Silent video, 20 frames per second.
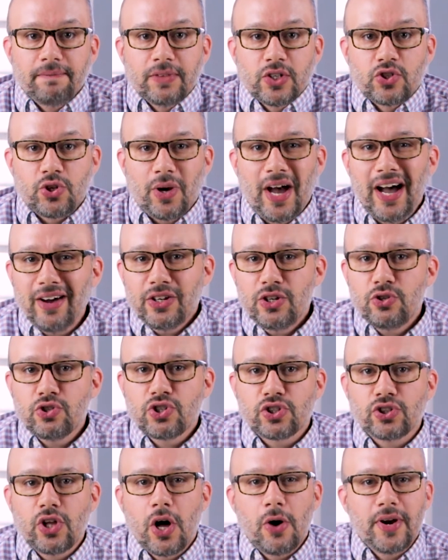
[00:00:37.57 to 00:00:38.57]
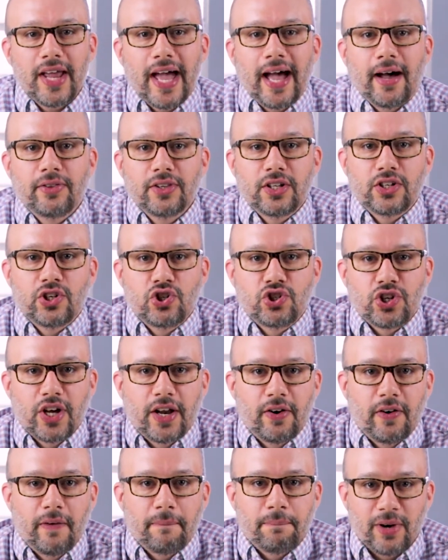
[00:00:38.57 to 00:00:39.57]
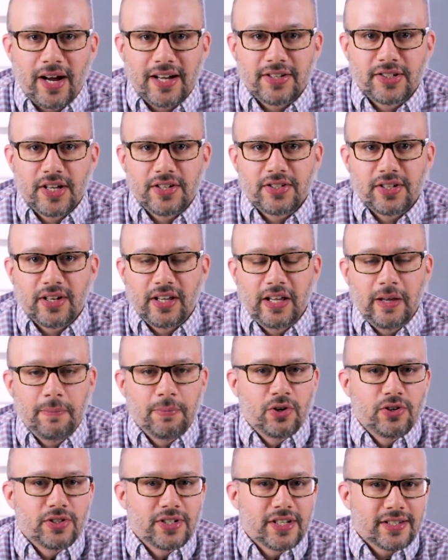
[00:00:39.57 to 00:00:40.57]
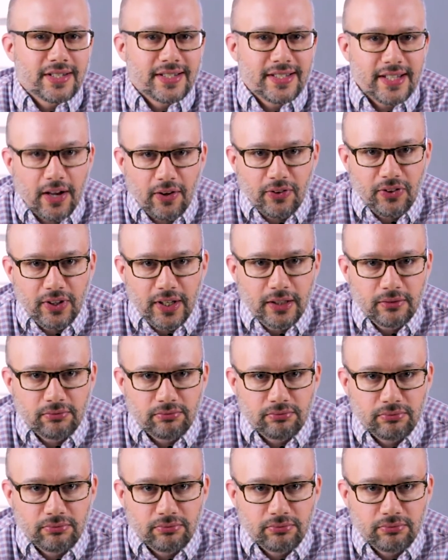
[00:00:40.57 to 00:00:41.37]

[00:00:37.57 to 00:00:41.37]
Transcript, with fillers: So how can you slow down the degenerative process and keep your discs healthy?